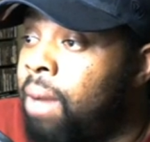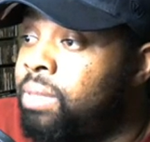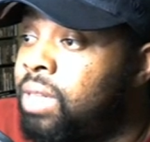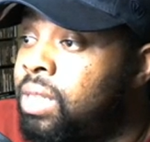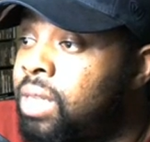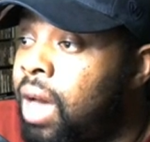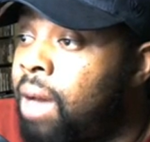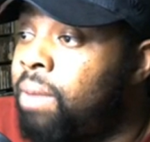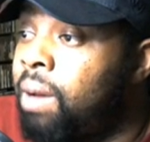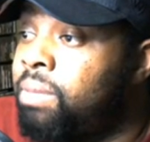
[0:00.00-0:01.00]
just
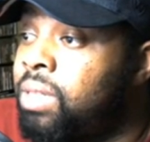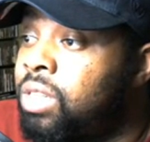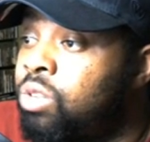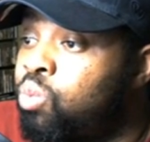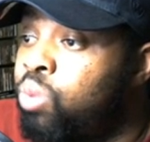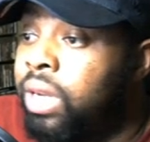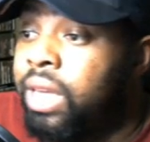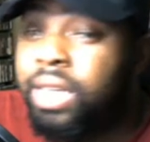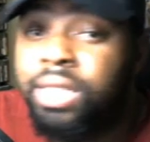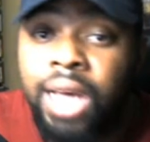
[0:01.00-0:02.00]

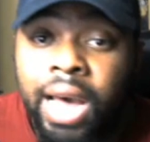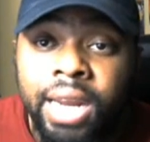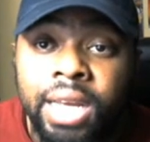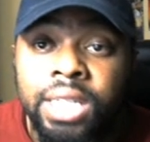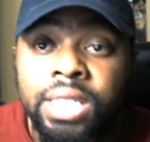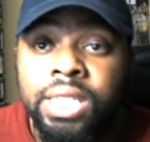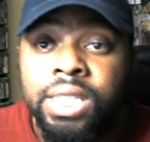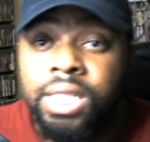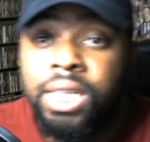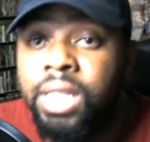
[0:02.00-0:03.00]
really excited to
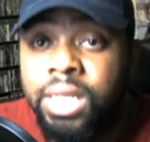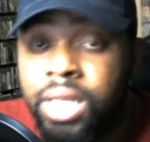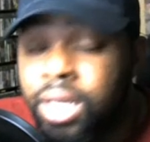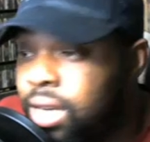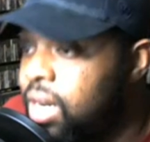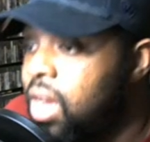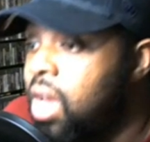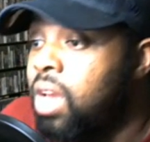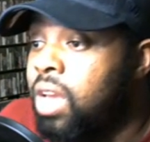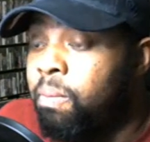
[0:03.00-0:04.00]
see this kid
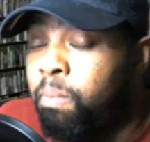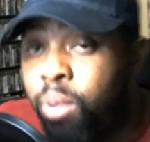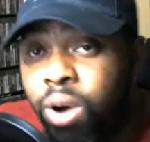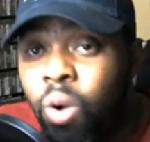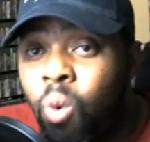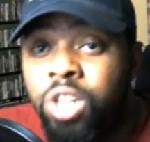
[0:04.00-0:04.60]
put on a